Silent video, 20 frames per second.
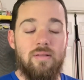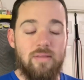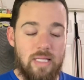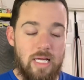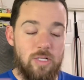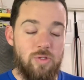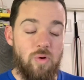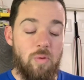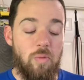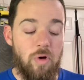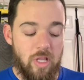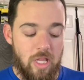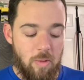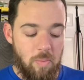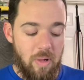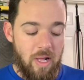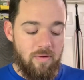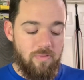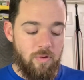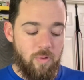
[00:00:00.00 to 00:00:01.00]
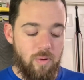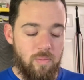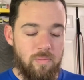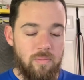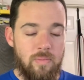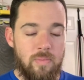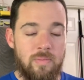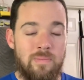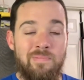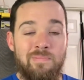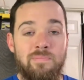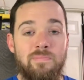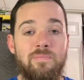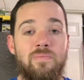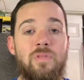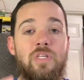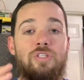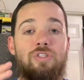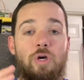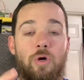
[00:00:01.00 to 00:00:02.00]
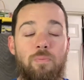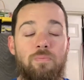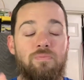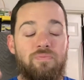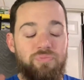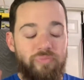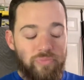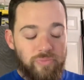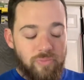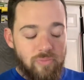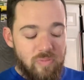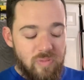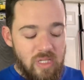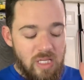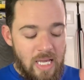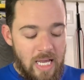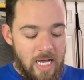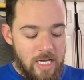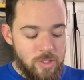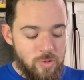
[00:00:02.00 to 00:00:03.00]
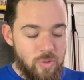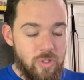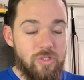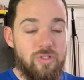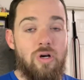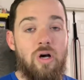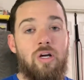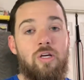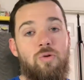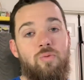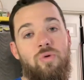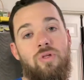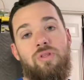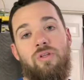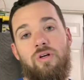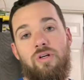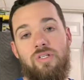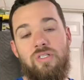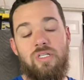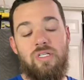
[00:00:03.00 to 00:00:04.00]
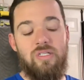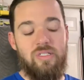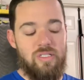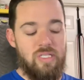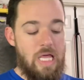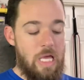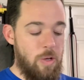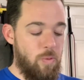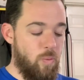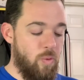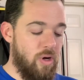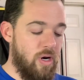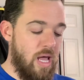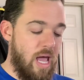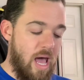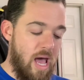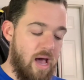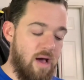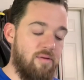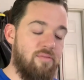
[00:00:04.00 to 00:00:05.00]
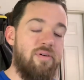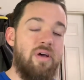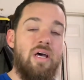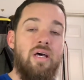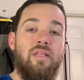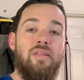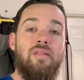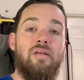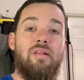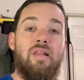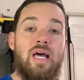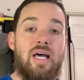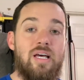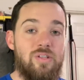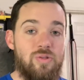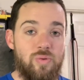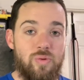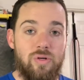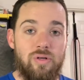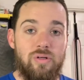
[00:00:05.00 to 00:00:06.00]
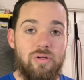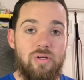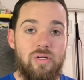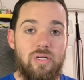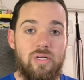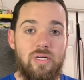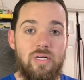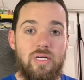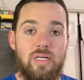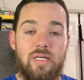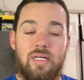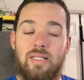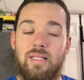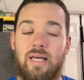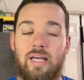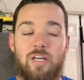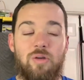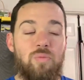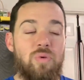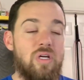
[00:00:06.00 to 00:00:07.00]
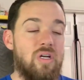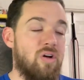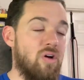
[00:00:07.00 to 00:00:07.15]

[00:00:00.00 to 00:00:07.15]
That's why I'm on that platform. So as we were talking with narcissists, they want to have the last word. That could be